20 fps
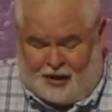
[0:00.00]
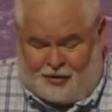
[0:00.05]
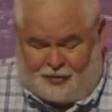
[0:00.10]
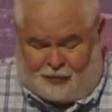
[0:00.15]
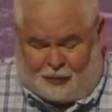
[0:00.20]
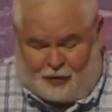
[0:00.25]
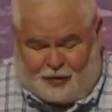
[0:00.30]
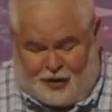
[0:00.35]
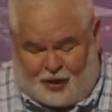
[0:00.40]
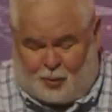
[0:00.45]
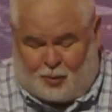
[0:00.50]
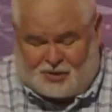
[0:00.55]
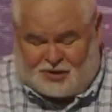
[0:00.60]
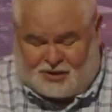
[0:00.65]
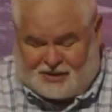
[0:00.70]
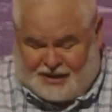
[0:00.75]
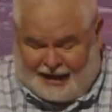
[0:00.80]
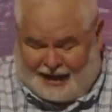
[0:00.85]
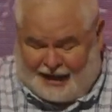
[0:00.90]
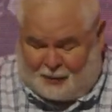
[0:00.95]
For there was a
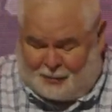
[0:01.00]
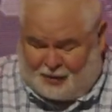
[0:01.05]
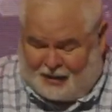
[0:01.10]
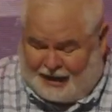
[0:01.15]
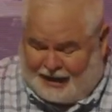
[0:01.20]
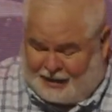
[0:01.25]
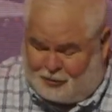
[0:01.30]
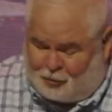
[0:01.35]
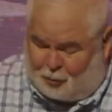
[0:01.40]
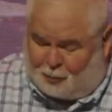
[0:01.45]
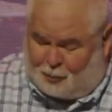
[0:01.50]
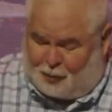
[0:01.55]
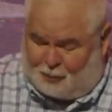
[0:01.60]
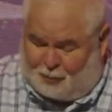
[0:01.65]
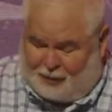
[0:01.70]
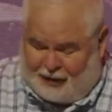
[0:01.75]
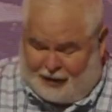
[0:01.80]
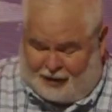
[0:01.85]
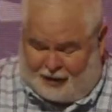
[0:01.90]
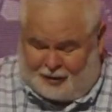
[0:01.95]
tabernacle
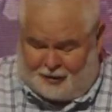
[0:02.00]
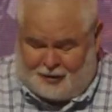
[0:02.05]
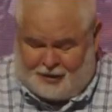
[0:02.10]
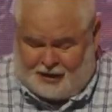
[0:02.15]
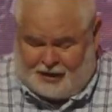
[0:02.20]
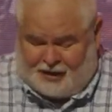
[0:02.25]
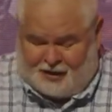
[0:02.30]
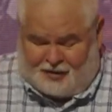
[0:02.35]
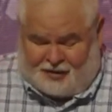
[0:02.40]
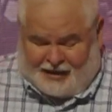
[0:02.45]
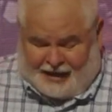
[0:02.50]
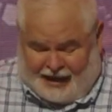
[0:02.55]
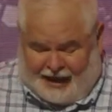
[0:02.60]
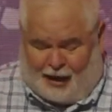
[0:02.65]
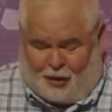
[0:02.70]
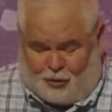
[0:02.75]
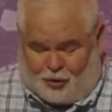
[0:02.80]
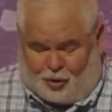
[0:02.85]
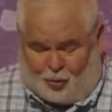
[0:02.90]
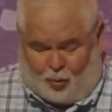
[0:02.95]
prepared, the
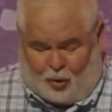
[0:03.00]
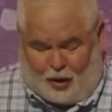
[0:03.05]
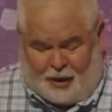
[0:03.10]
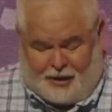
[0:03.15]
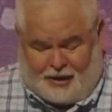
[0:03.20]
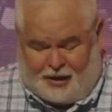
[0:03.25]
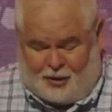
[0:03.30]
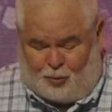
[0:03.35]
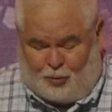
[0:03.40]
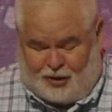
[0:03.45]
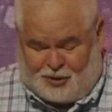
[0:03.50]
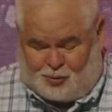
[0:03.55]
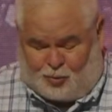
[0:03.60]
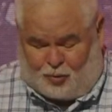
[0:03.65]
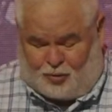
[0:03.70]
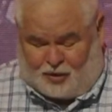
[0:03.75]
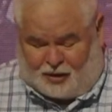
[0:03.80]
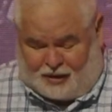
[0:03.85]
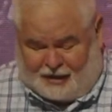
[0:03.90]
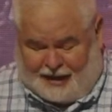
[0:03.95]
outer one in which
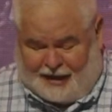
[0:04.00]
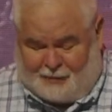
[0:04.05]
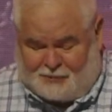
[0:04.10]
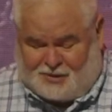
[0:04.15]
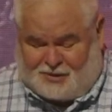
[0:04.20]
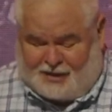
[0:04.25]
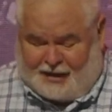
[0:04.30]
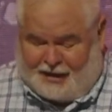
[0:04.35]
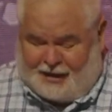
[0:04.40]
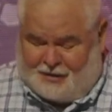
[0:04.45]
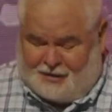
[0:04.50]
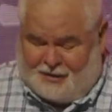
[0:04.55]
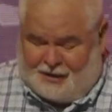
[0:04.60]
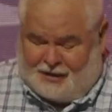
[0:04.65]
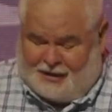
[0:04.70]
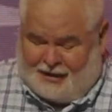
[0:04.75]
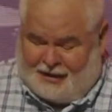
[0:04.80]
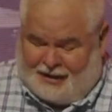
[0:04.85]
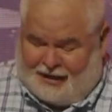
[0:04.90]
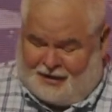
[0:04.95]
were the lampstand
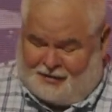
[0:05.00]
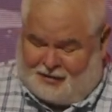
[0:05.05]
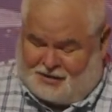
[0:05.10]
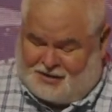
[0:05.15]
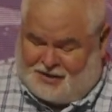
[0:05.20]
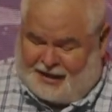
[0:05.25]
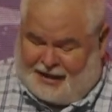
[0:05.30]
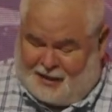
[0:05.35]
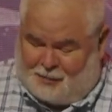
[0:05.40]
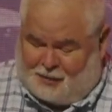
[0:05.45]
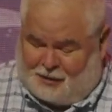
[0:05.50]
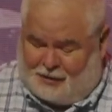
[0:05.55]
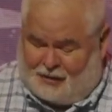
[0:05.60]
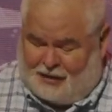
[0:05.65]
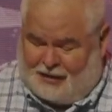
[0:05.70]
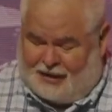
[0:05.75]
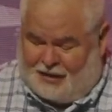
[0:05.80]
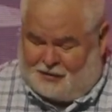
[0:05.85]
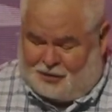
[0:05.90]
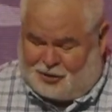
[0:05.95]
and the
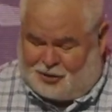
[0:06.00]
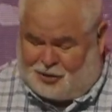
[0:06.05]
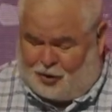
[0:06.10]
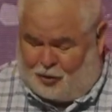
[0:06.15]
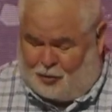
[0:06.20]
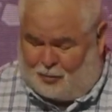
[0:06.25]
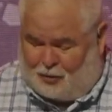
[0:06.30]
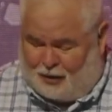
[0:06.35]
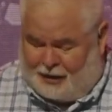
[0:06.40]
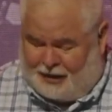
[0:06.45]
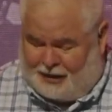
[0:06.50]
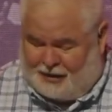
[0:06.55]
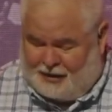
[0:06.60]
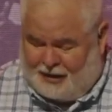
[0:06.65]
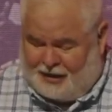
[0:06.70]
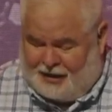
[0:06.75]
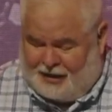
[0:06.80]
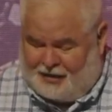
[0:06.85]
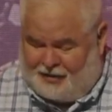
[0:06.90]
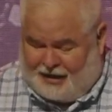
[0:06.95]
table and the showbread,
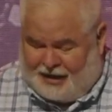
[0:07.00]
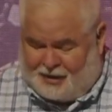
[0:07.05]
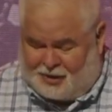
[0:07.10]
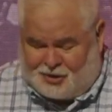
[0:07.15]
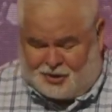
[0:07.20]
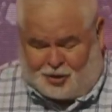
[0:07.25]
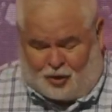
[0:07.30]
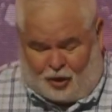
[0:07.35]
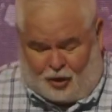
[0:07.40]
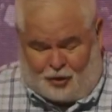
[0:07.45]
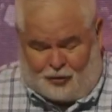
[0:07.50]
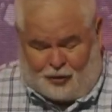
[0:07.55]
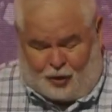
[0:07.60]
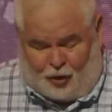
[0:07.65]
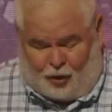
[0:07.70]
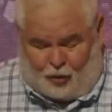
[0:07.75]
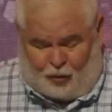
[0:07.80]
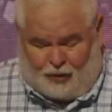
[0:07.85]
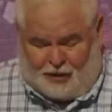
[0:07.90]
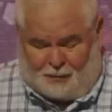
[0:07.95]
that is called the
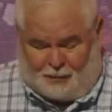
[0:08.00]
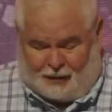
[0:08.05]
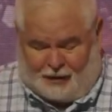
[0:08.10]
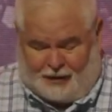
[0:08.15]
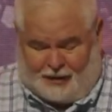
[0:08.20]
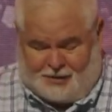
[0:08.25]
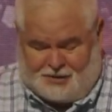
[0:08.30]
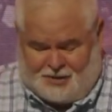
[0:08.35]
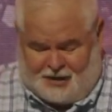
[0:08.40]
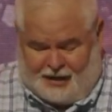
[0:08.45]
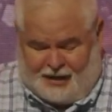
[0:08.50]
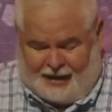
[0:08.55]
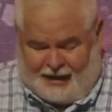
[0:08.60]
holy place.